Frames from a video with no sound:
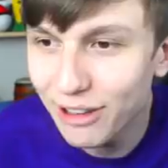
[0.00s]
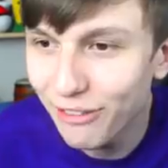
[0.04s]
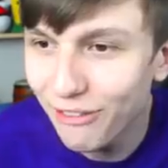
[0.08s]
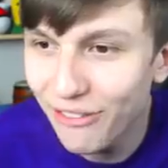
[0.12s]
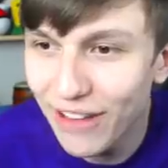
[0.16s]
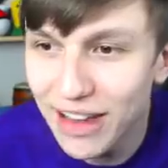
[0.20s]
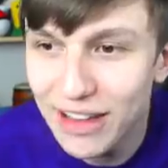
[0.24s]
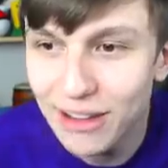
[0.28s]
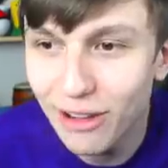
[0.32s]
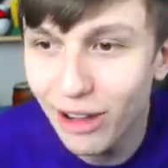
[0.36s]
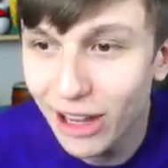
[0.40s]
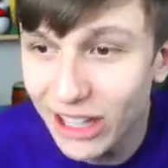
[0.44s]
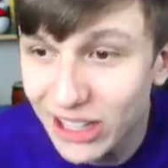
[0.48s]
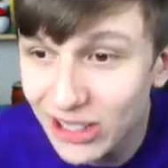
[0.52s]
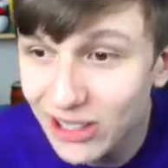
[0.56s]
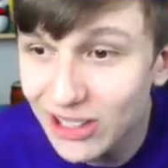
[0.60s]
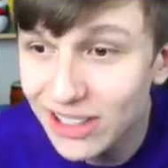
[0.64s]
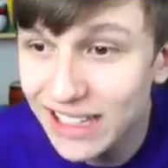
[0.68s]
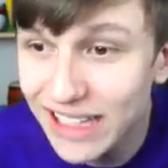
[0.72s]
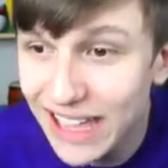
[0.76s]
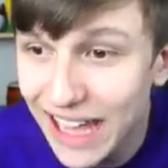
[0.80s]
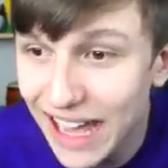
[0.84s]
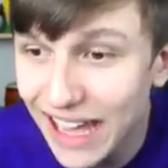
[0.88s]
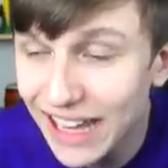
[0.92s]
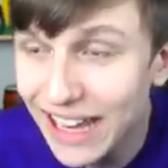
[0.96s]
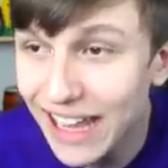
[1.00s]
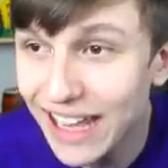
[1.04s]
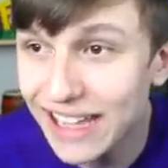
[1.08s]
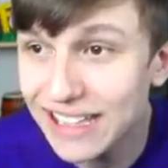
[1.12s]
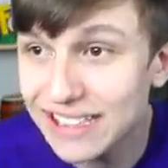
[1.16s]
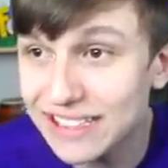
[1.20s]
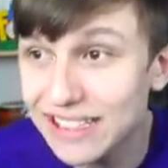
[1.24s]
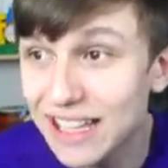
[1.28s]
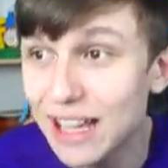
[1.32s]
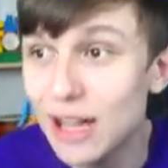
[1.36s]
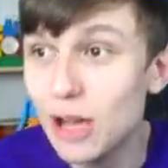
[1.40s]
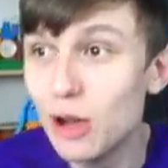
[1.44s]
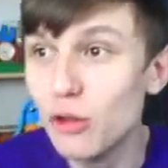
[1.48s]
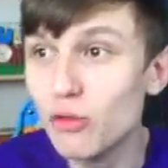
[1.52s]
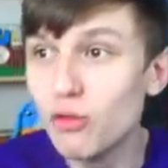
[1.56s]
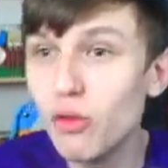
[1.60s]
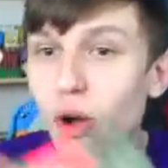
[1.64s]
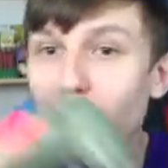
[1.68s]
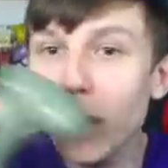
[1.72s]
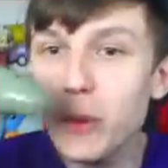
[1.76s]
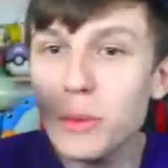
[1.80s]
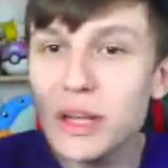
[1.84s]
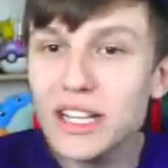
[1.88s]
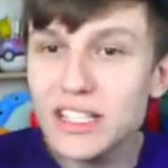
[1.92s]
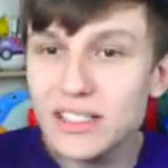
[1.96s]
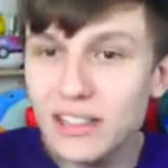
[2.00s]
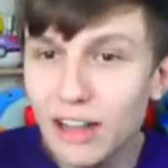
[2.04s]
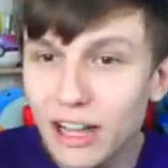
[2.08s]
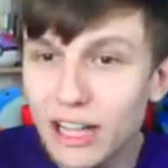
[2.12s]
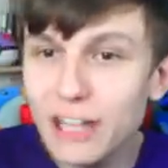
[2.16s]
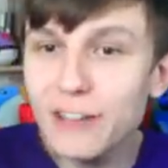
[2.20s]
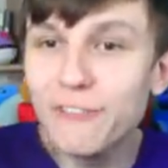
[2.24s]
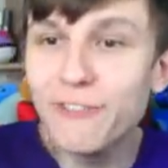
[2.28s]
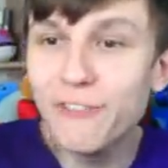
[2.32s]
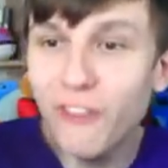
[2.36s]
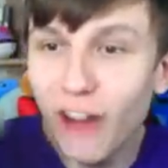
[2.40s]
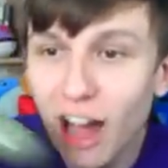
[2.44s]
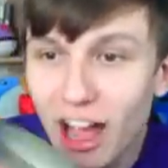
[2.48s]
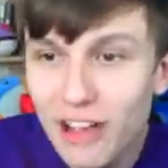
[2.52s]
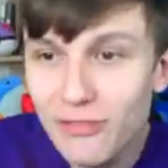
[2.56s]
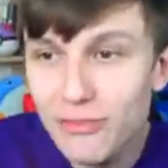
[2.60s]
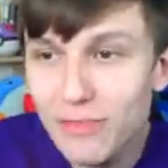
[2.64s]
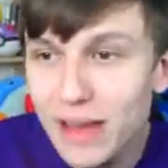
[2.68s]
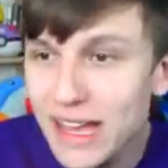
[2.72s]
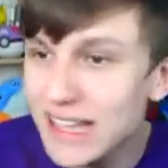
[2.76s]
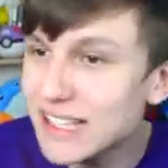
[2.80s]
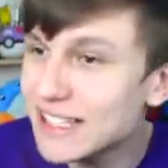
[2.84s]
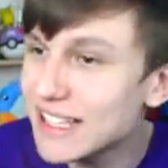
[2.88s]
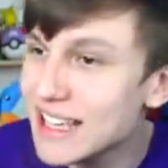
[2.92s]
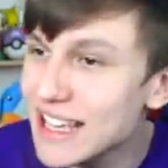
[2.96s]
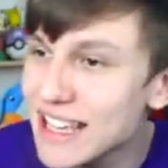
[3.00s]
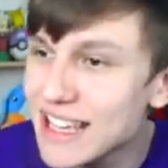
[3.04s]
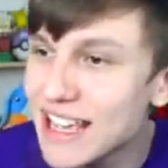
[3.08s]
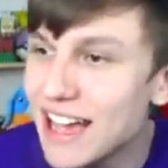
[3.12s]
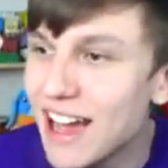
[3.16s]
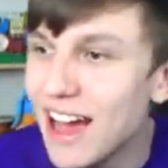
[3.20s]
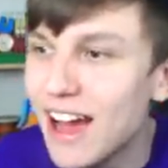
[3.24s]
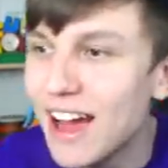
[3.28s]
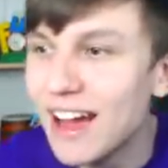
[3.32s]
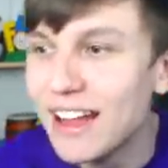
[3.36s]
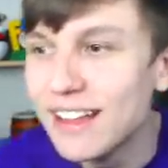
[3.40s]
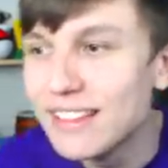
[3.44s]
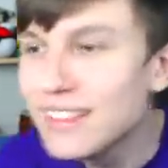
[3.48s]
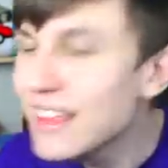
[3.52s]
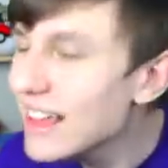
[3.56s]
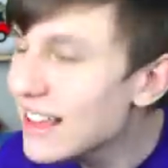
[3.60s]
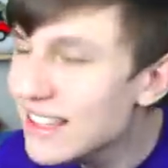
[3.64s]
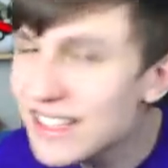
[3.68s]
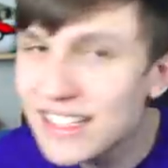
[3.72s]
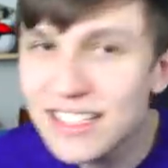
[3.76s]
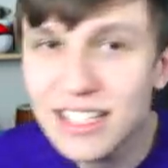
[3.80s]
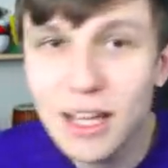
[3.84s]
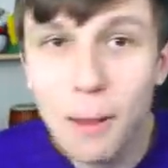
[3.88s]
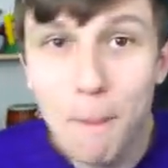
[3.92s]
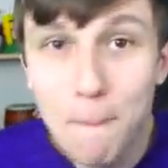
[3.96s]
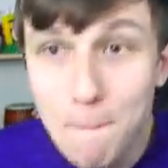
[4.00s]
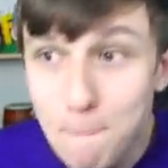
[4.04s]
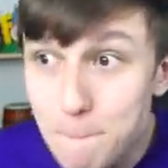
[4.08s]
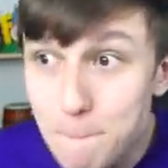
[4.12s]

defender. I couldn't care less. Right wing's ninety-five, Messi. This is a